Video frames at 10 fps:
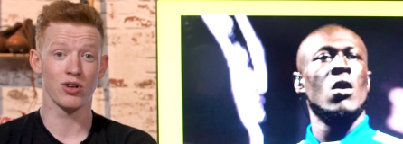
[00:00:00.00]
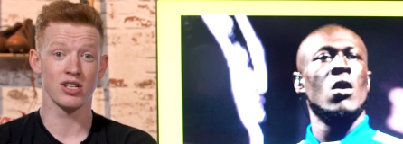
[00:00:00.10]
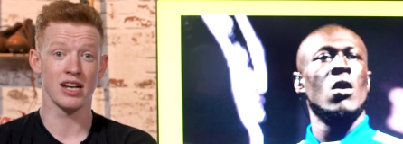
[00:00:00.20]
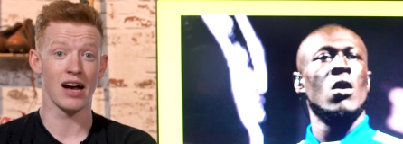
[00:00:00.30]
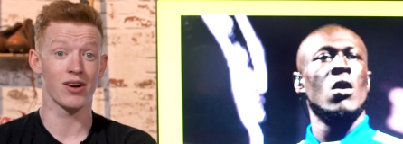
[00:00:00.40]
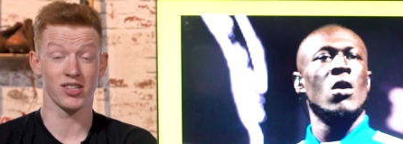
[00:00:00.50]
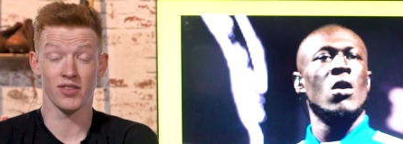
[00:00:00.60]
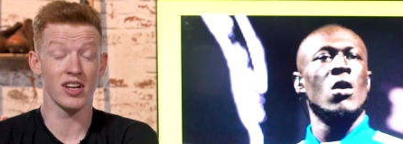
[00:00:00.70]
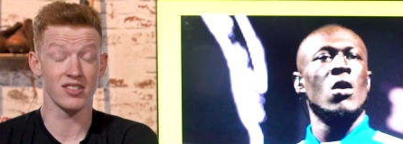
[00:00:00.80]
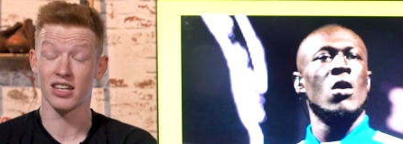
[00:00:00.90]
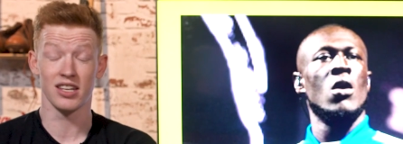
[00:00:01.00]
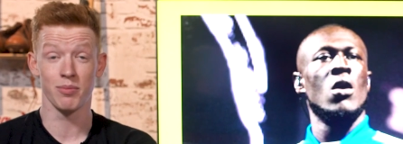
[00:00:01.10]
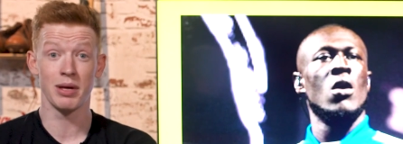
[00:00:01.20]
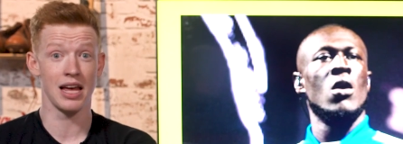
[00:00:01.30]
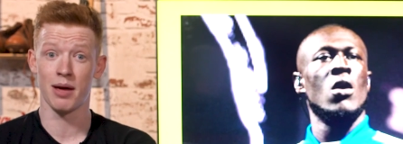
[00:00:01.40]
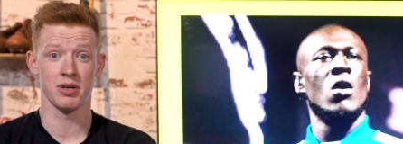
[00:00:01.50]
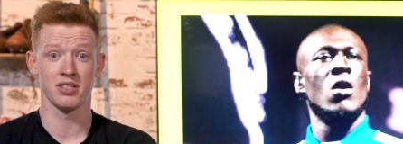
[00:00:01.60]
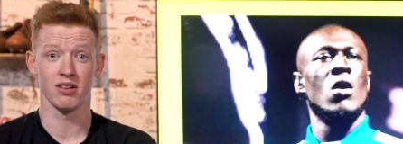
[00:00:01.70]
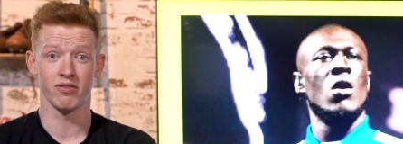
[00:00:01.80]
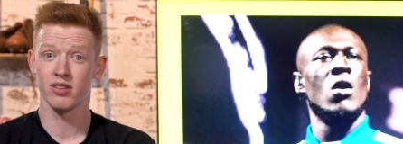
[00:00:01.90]
Speaker 1: watch it now because I've utterly humiliated
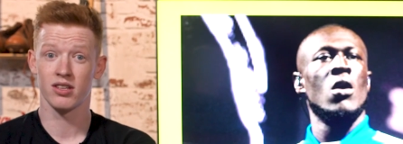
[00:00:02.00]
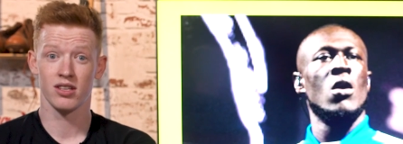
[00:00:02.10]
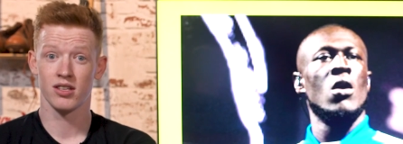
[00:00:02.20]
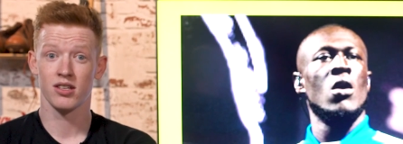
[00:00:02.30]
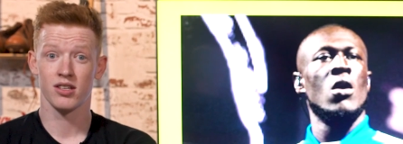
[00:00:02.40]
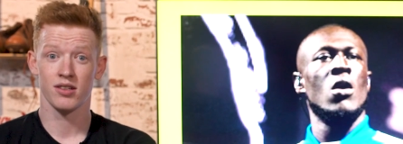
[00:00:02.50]
myself. Um,